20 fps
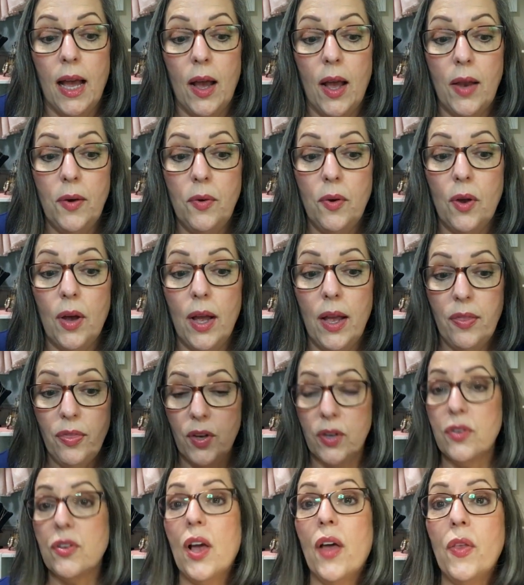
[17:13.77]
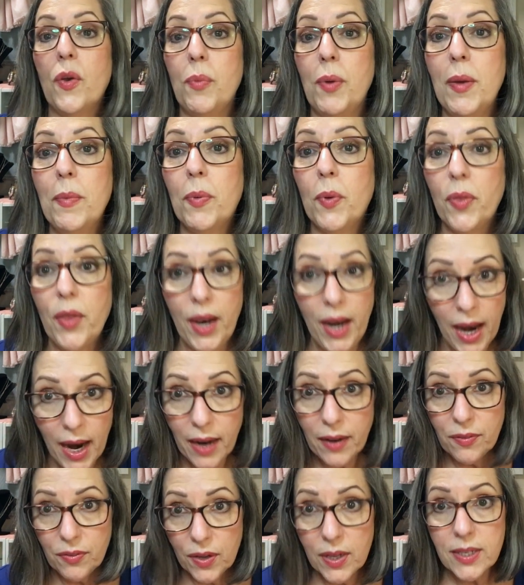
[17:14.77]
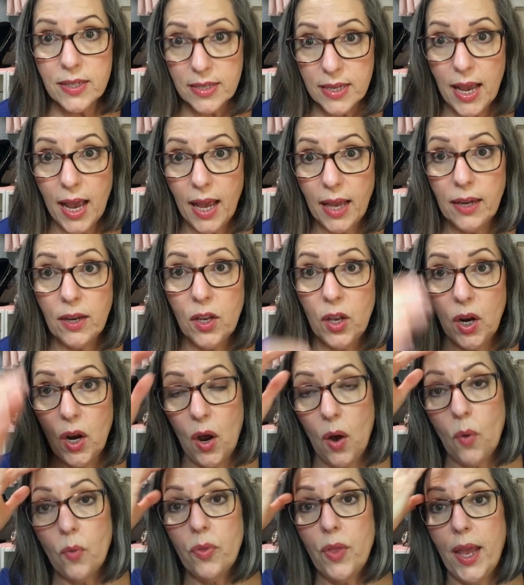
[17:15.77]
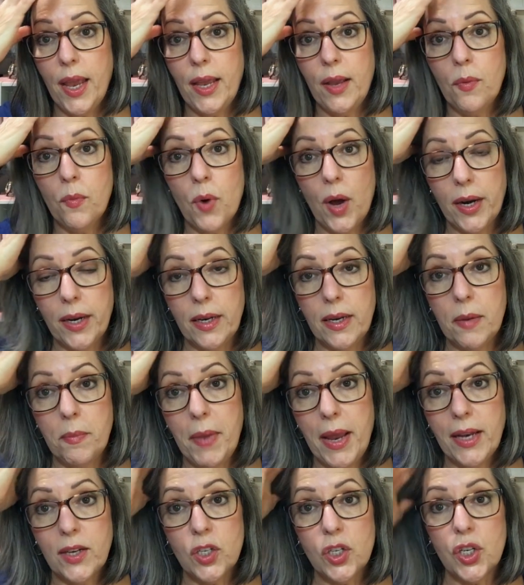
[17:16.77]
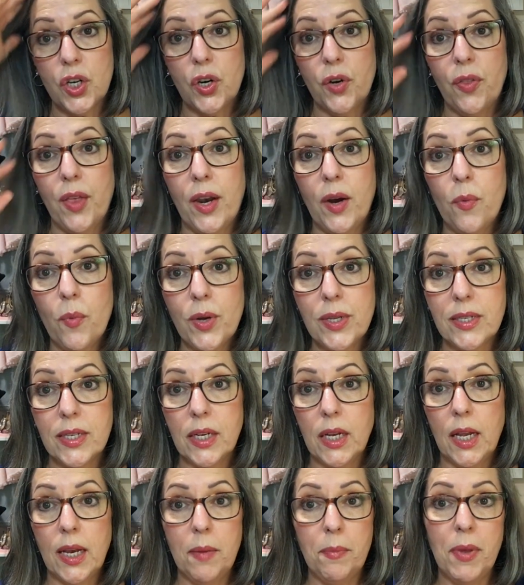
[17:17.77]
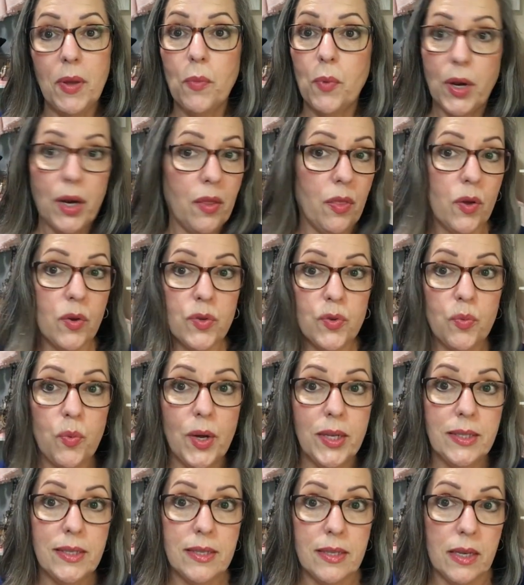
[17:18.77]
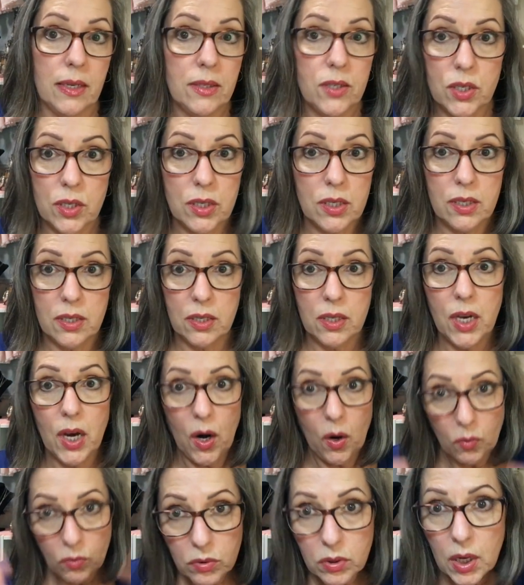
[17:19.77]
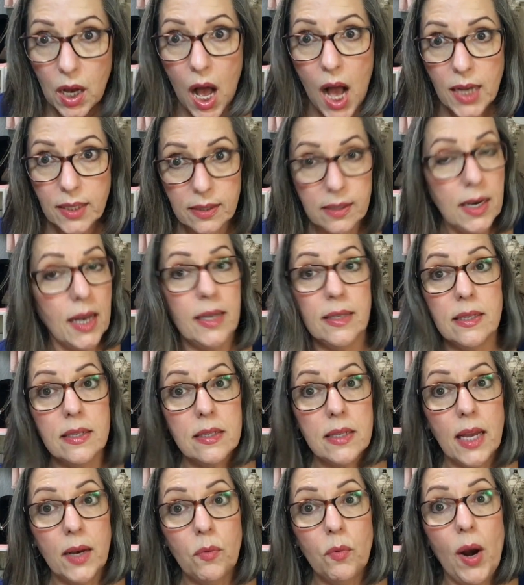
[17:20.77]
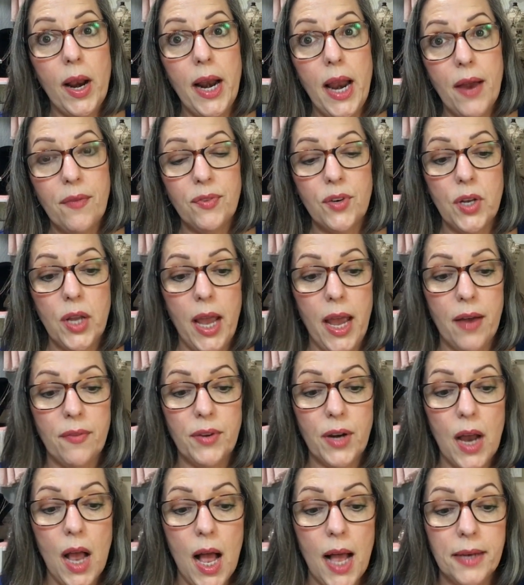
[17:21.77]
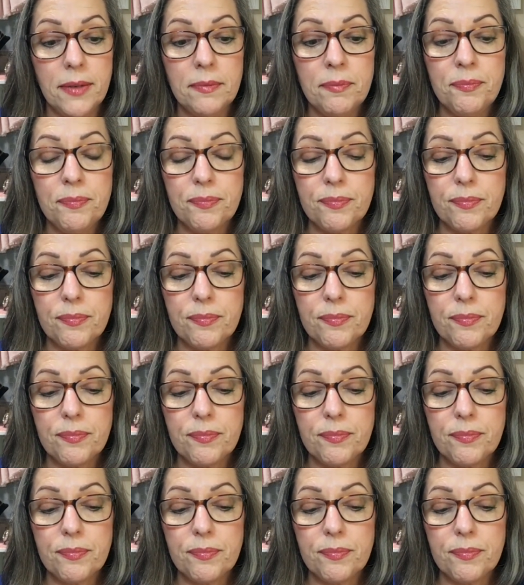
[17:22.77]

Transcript: And there's other people that have said, you know, they wanted to make sure that it wasn't going to be one of those ones that just, you know, oxidizes like right after you have it on.